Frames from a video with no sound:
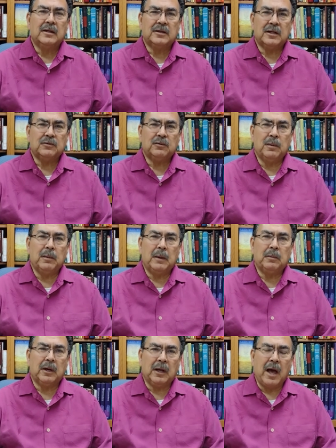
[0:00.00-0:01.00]
just
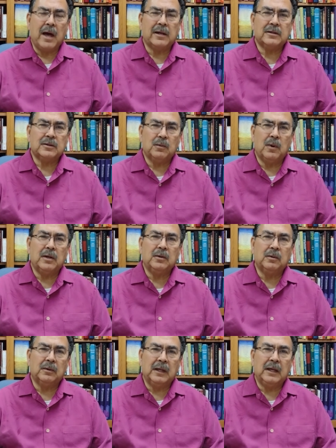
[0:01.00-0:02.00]
remember God is the one
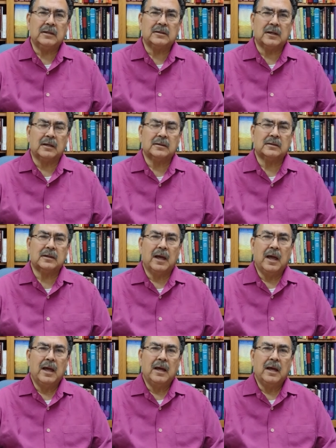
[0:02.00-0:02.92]
who leads us